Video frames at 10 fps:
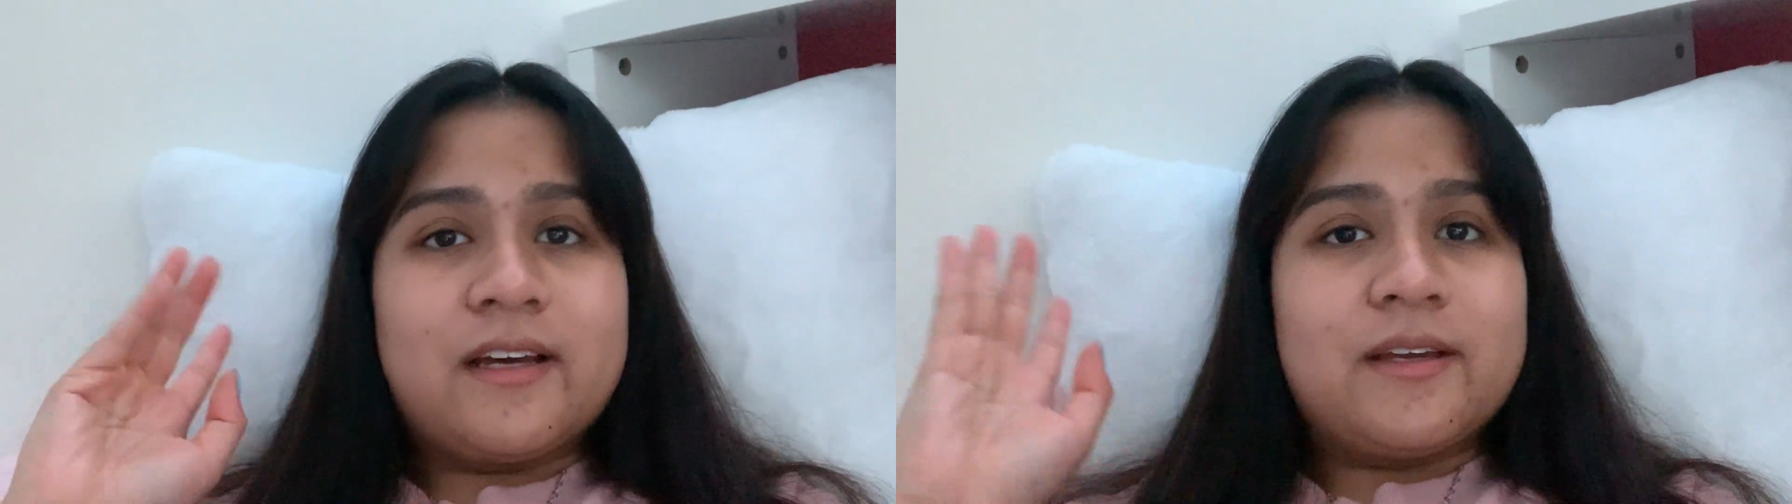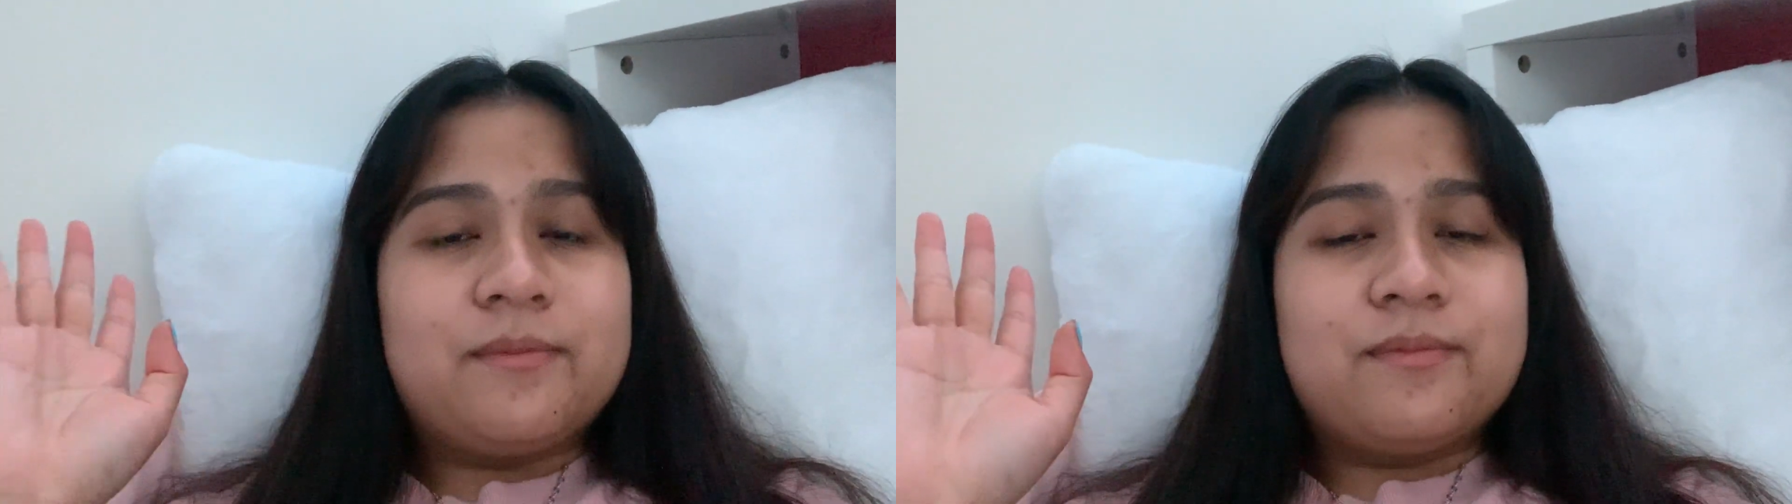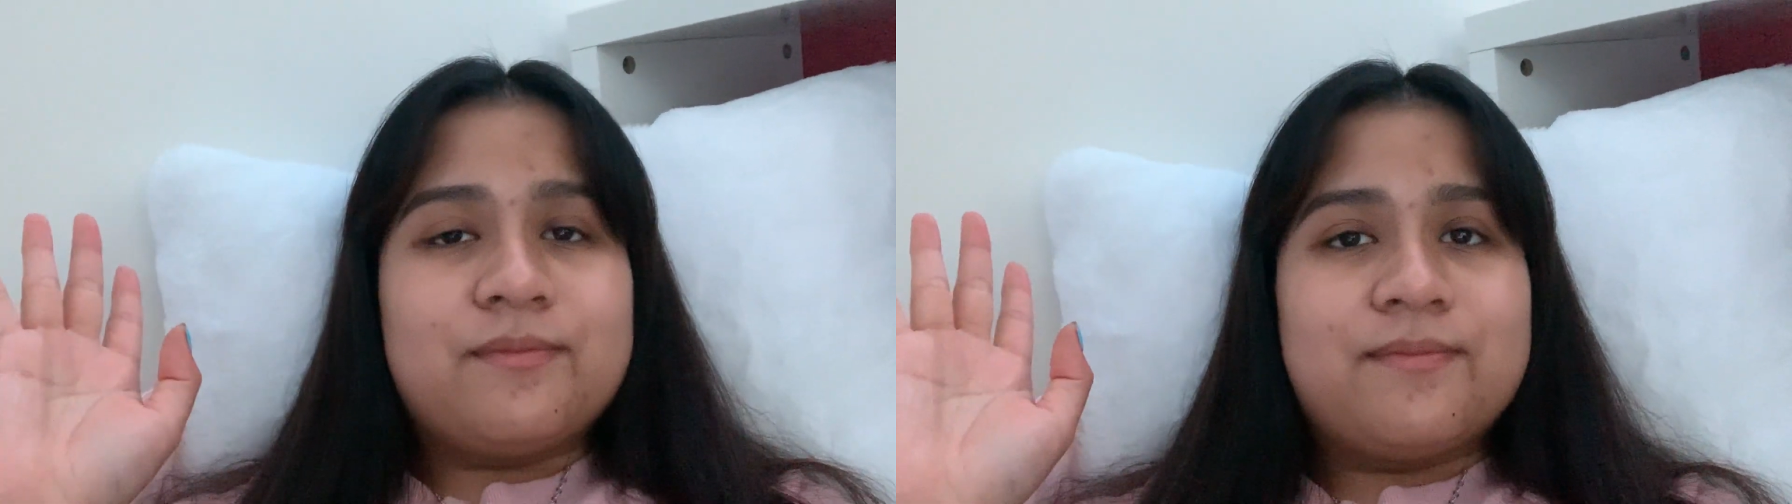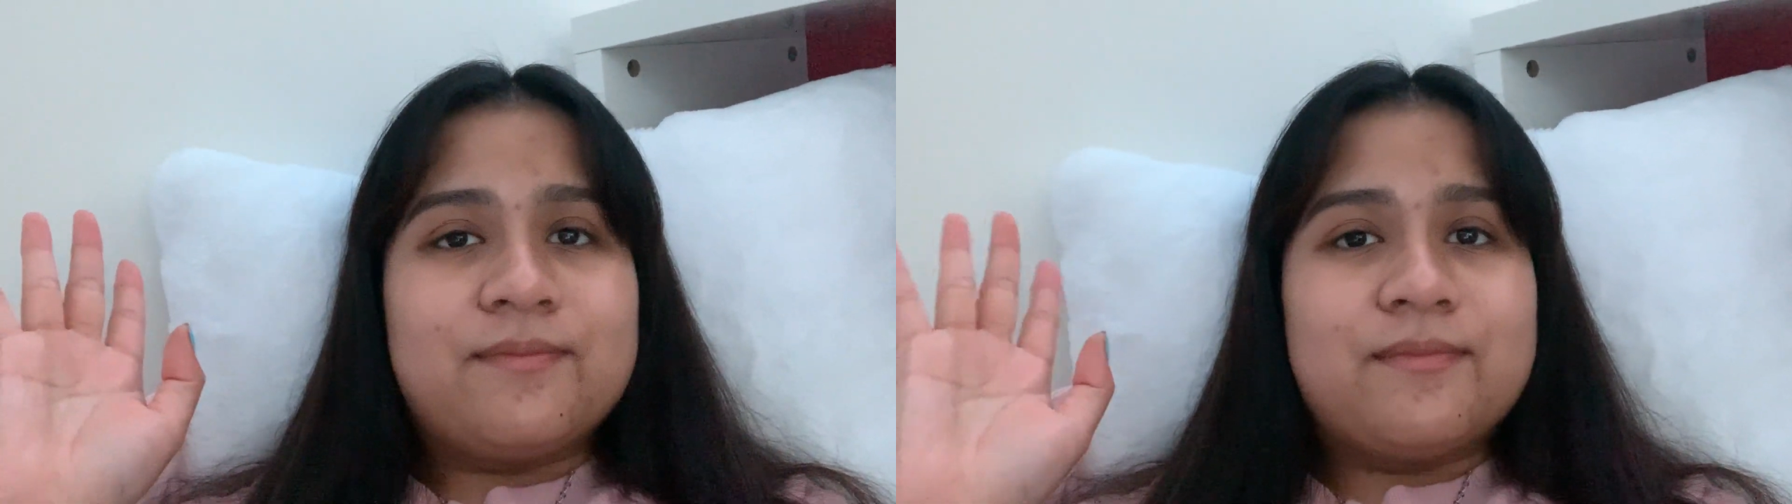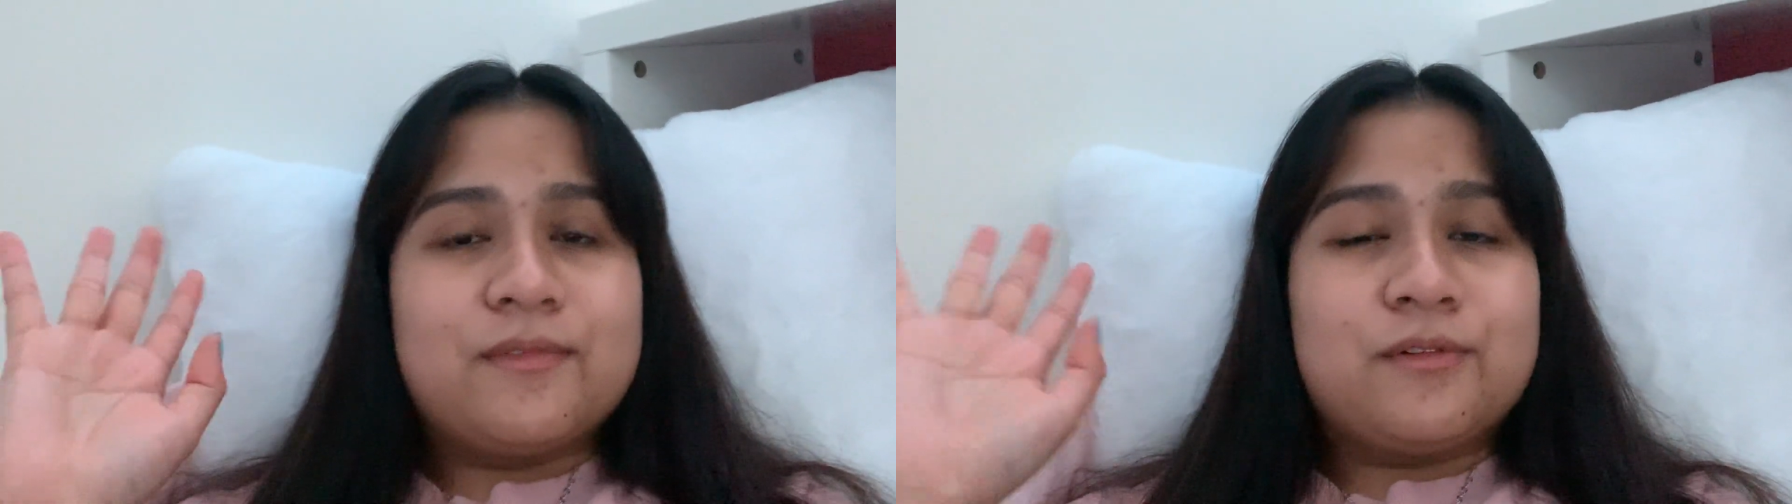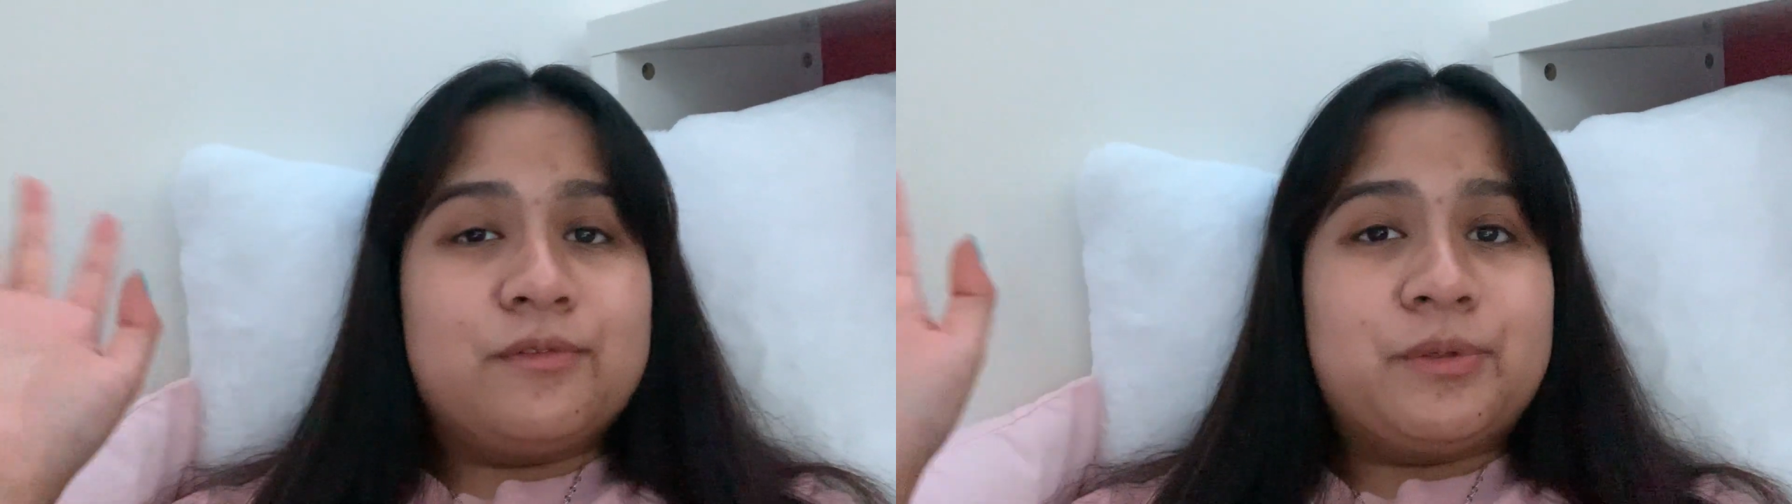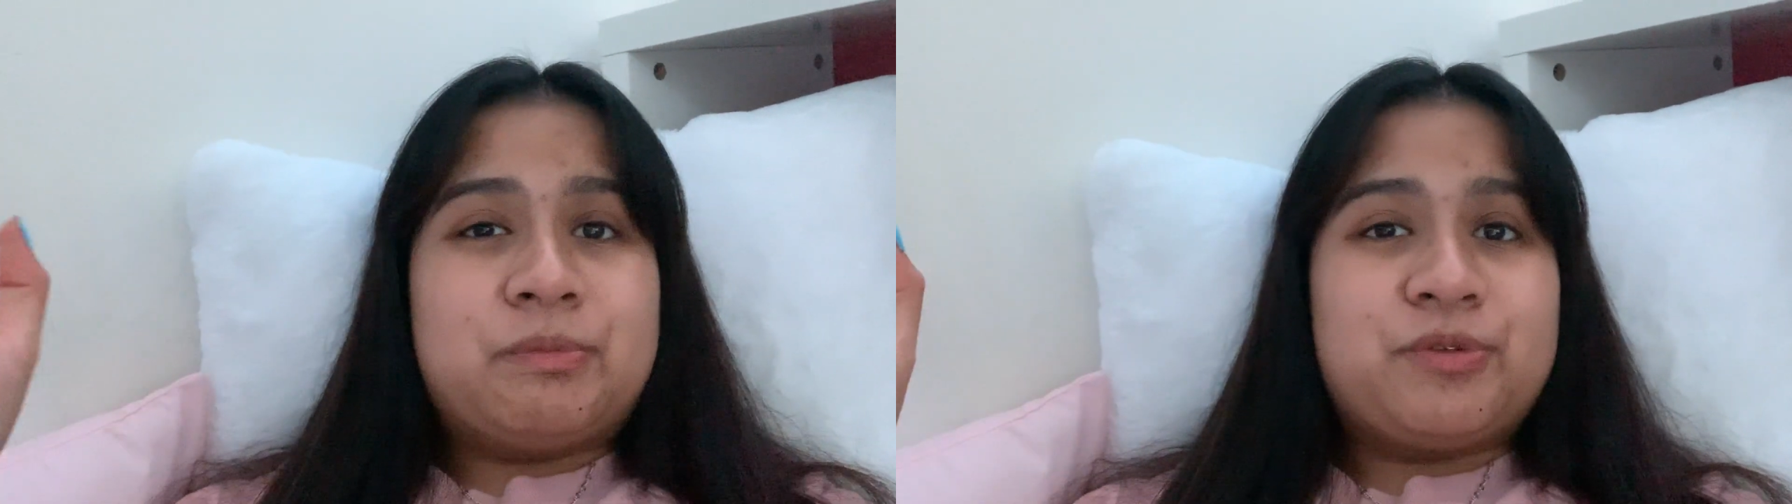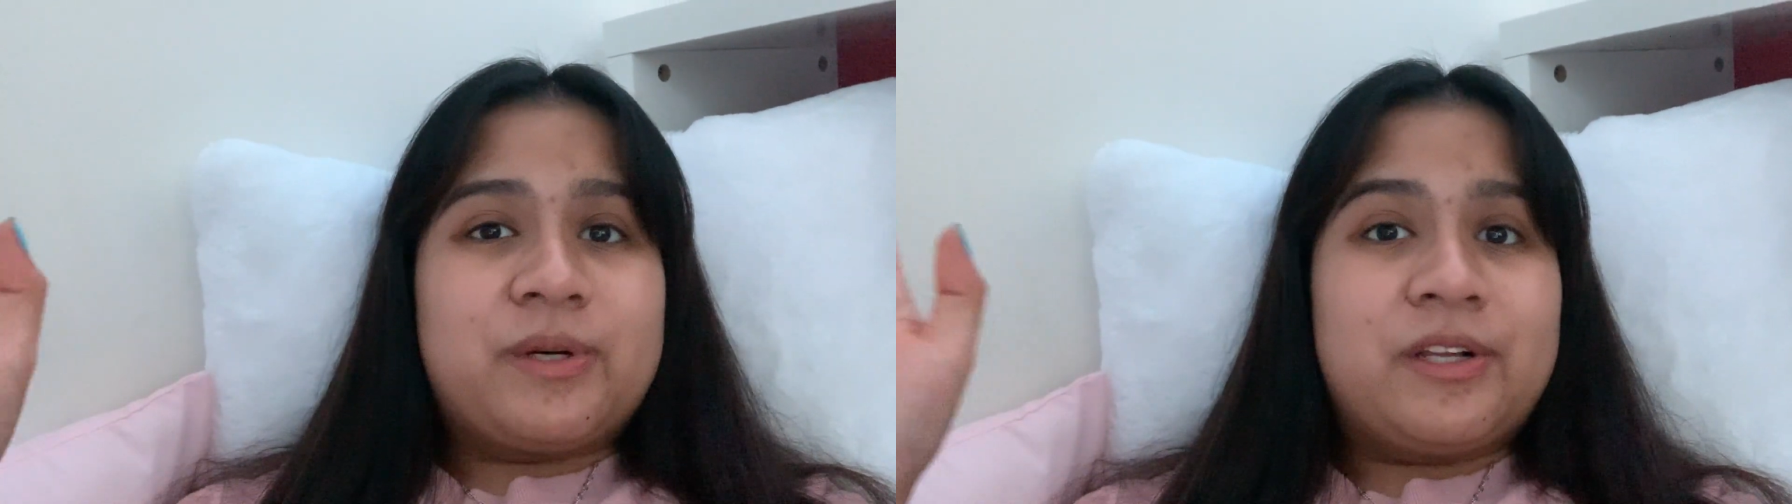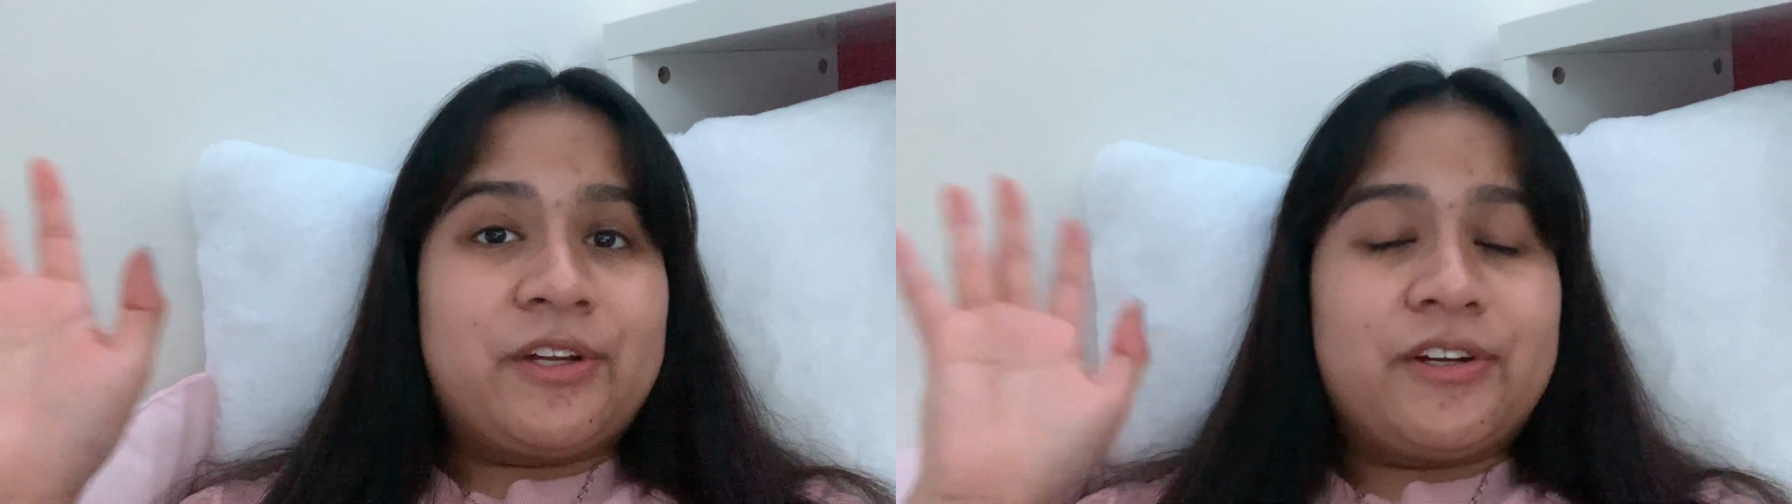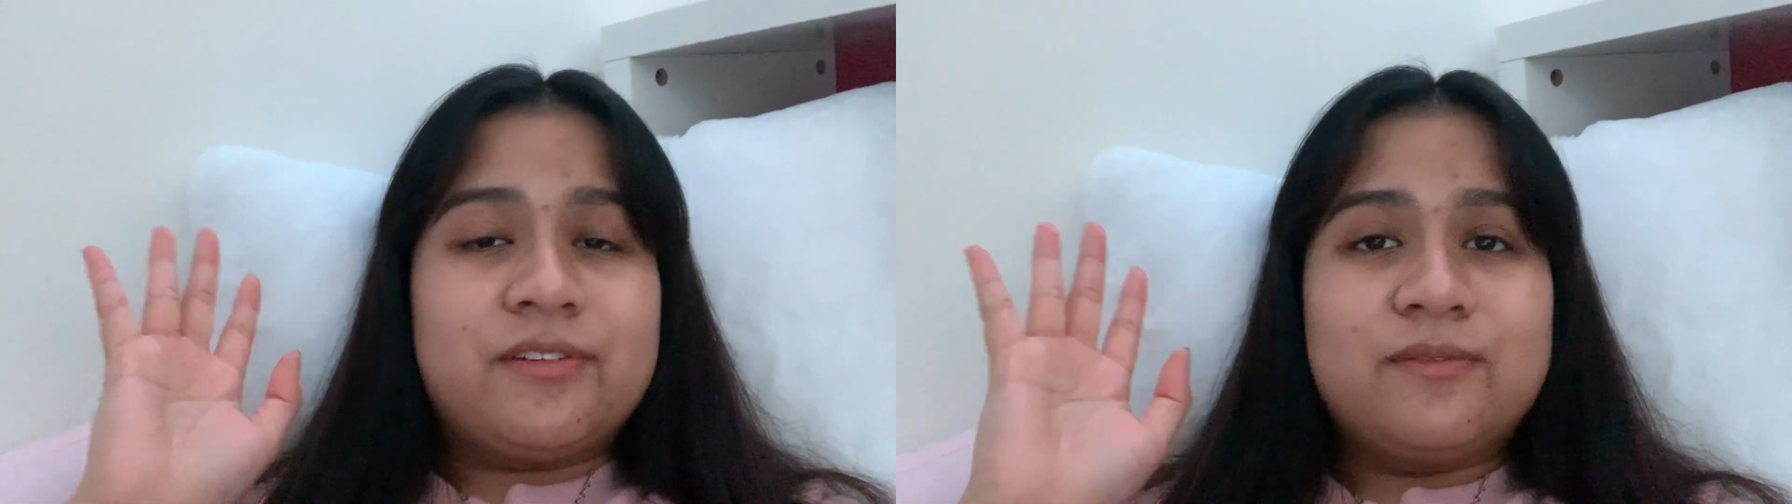I'm a room
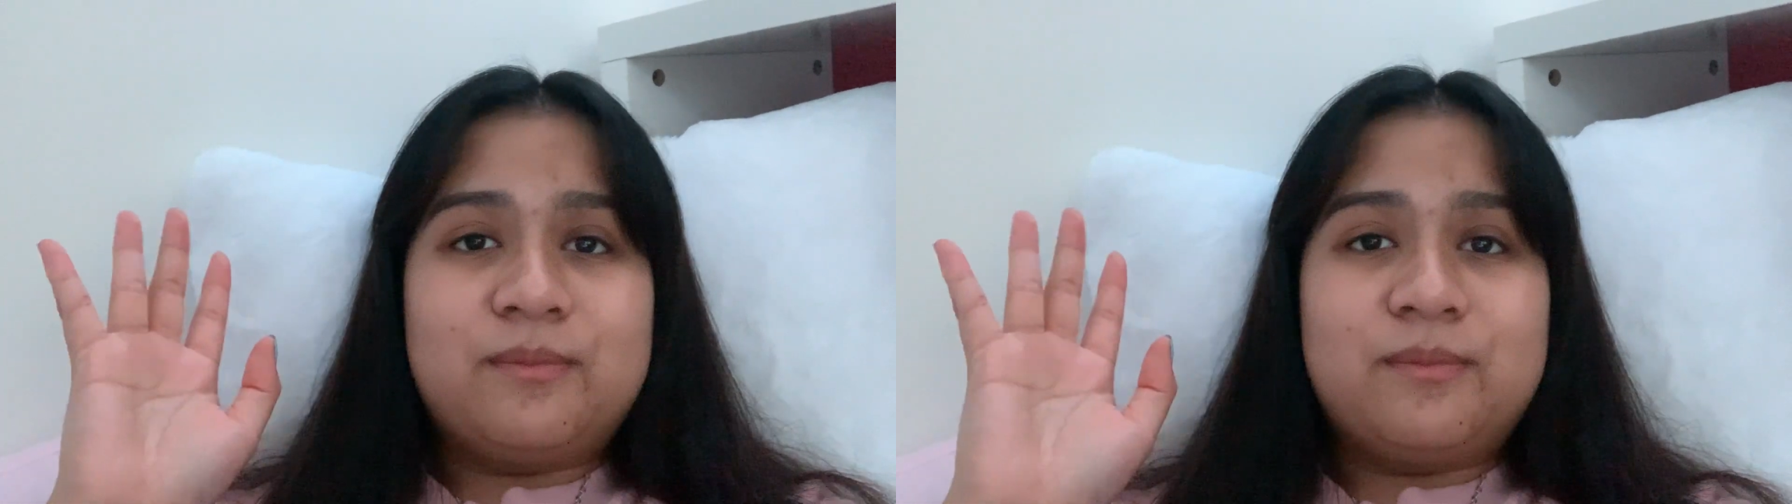dweller